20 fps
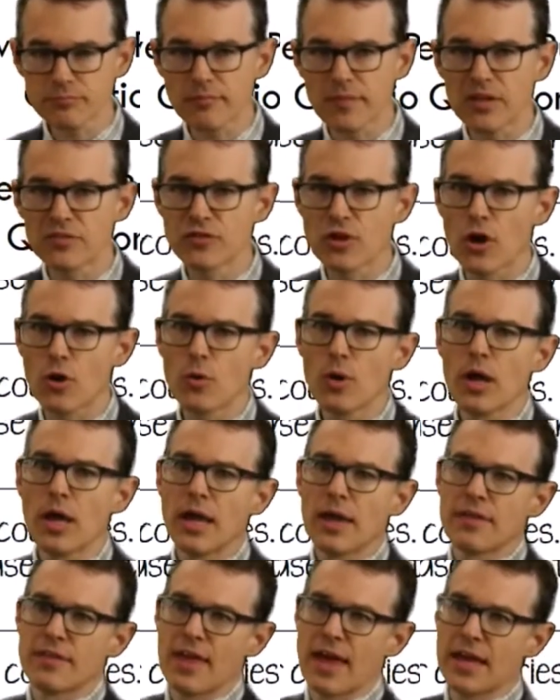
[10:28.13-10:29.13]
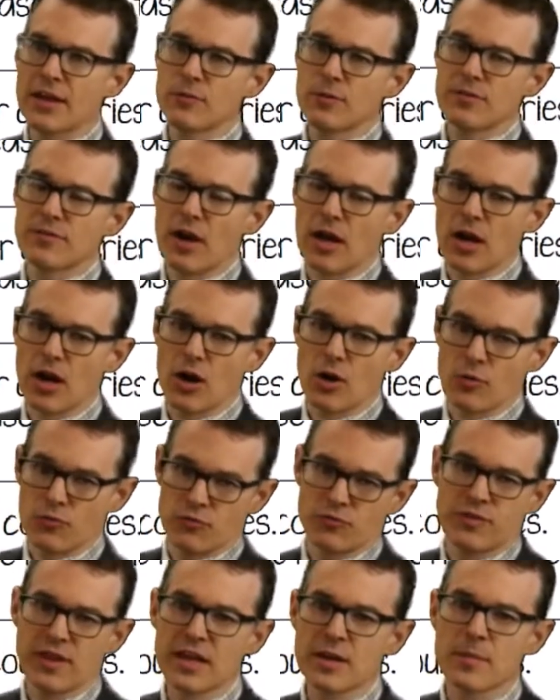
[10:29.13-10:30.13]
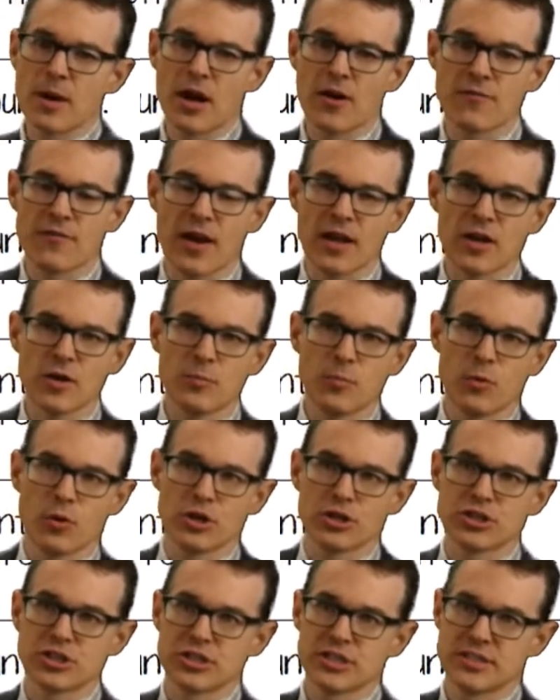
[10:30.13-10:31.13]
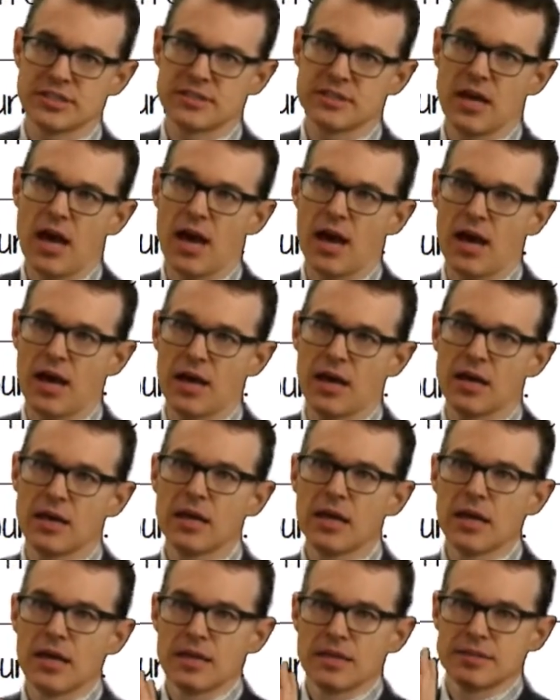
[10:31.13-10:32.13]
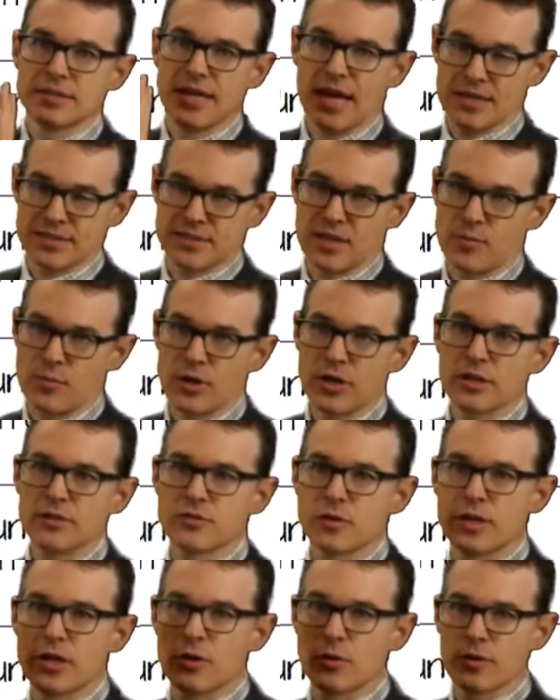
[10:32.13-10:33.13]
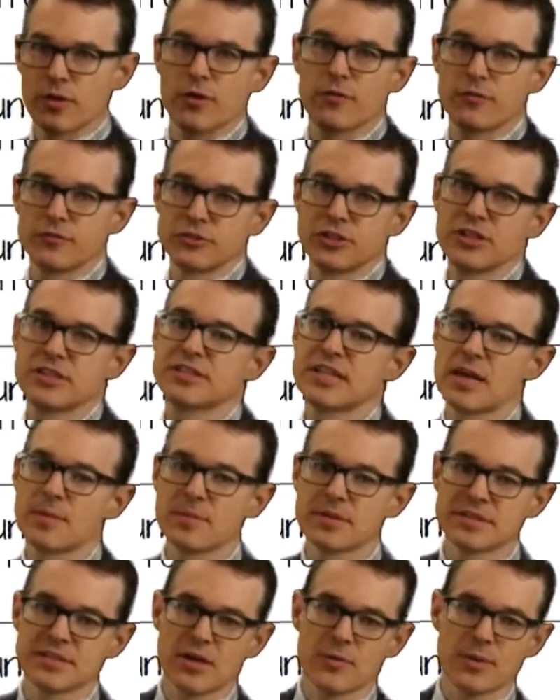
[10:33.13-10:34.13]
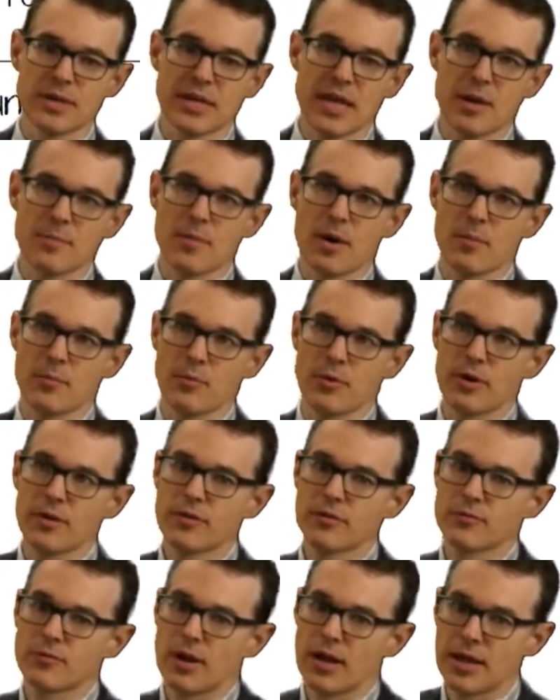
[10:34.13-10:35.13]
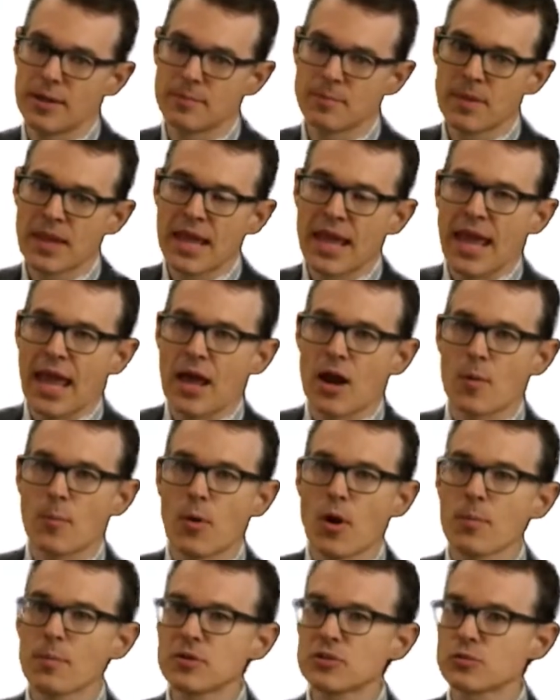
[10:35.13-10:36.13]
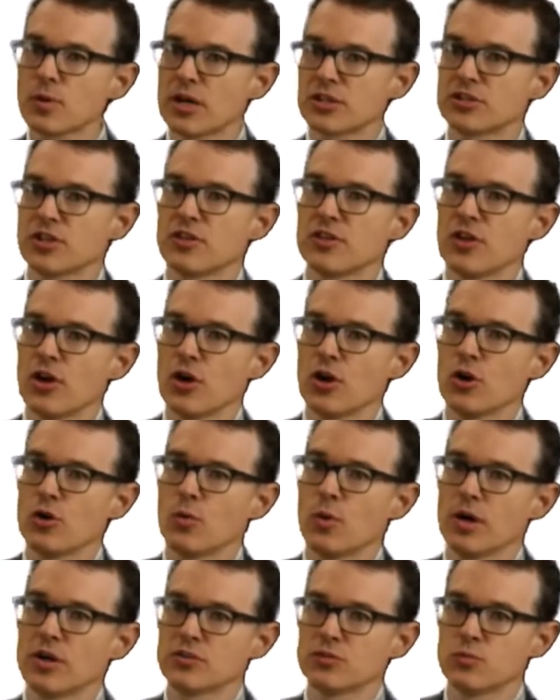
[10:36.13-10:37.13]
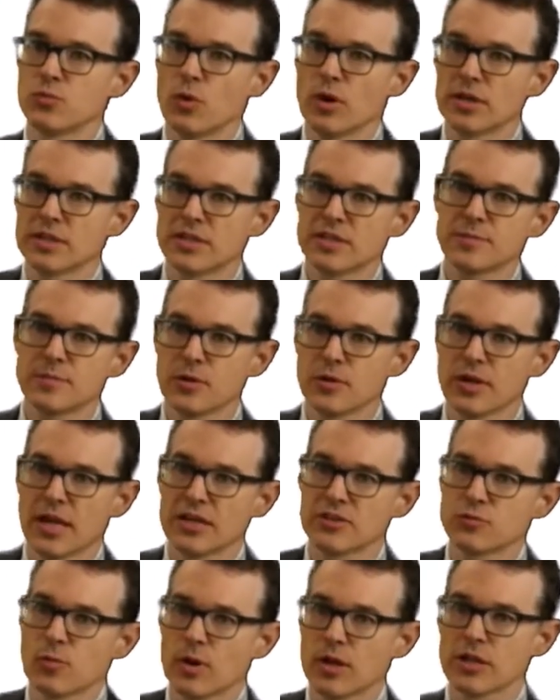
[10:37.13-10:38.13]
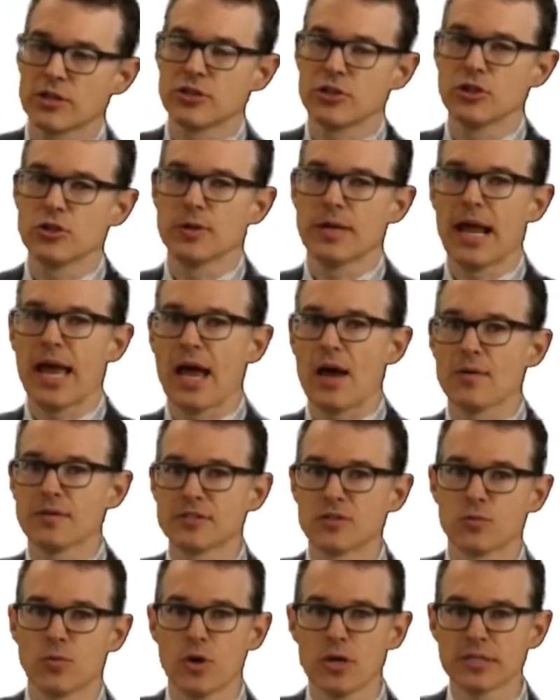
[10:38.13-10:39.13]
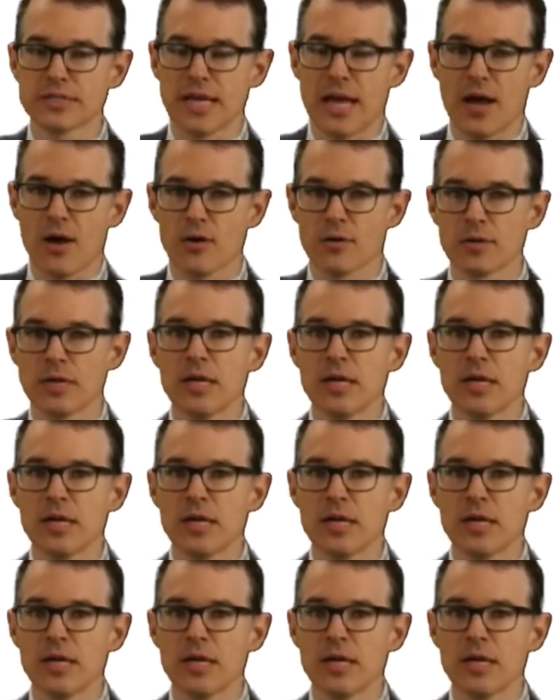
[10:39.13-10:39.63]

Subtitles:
So then we've got thinking about our final push text summary. So here are the gist statements that we came up with, right? And our purpose question, though, was what does Bill Gates want to do and how has it worked out?